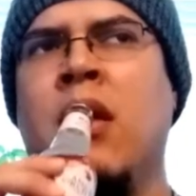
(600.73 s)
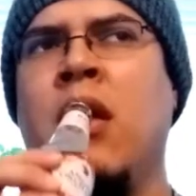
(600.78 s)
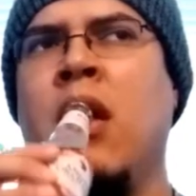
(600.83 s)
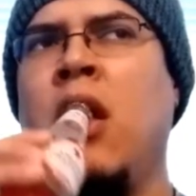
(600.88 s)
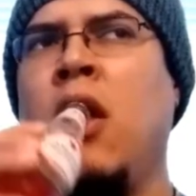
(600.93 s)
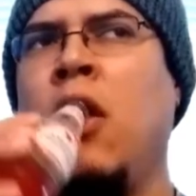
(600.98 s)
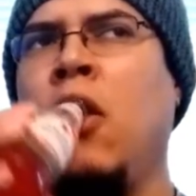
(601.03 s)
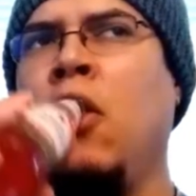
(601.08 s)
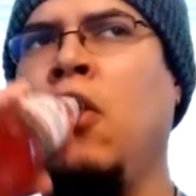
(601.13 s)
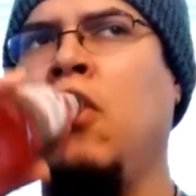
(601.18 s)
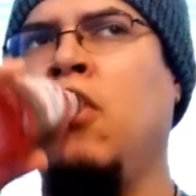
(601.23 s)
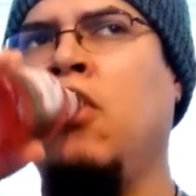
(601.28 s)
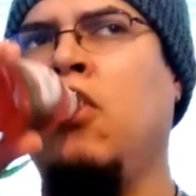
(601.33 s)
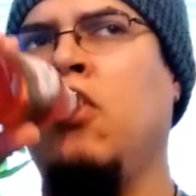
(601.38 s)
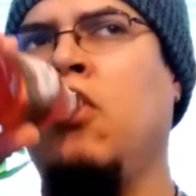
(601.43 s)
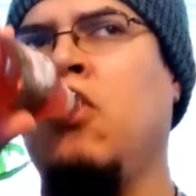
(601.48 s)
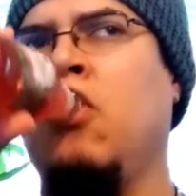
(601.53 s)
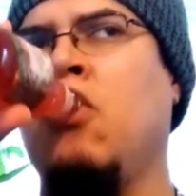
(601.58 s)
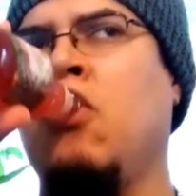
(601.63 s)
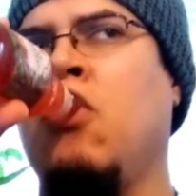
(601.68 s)

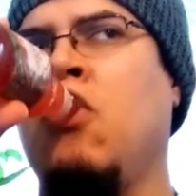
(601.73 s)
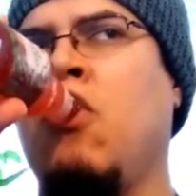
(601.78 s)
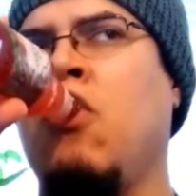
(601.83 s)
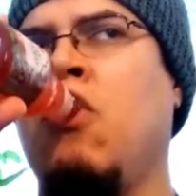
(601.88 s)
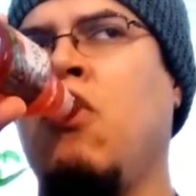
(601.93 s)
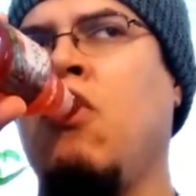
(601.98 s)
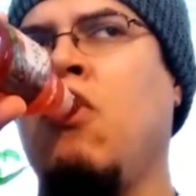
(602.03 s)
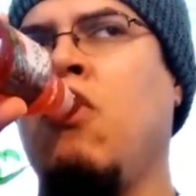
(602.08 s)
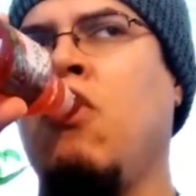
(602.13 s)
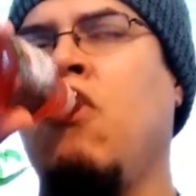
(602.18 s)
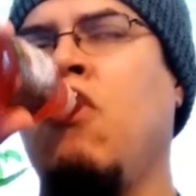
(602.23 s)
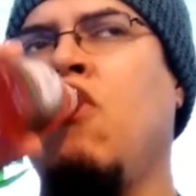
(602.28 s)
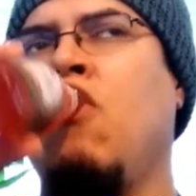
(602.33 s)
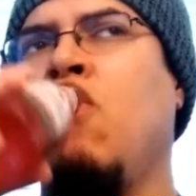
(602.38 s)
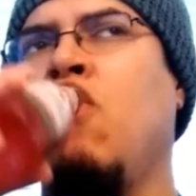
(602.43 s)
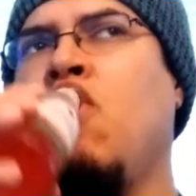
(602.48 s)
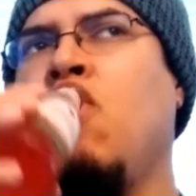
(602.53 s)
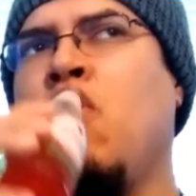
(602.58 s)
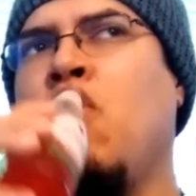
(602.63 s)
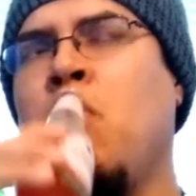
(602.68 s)

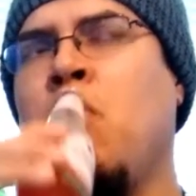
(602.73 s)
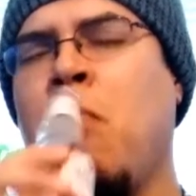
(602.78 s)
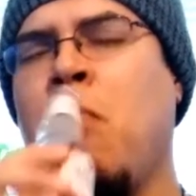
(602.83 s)
(silence)